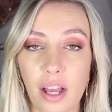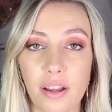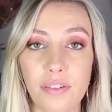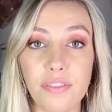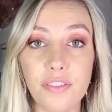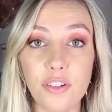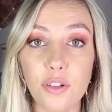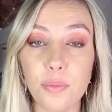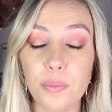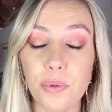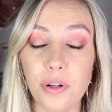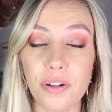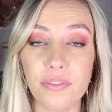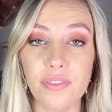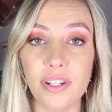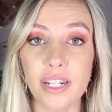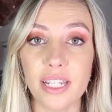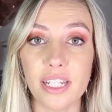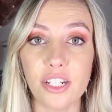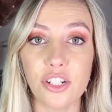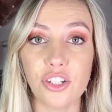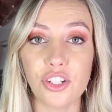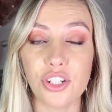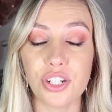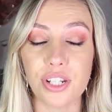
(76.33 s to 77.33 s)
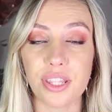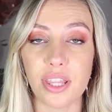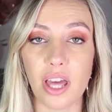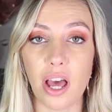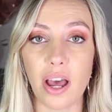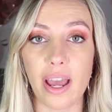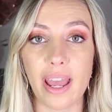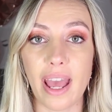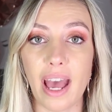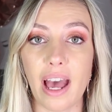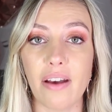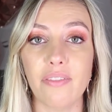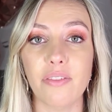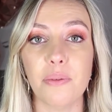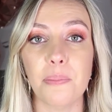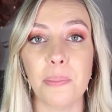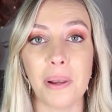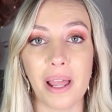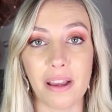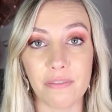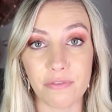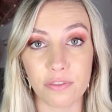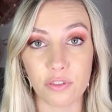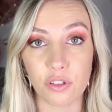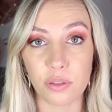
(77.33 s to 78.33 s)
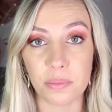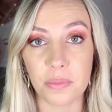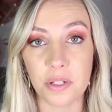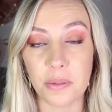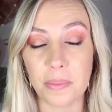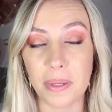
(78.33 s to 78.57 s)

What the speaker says: I feel privileged that I have a platform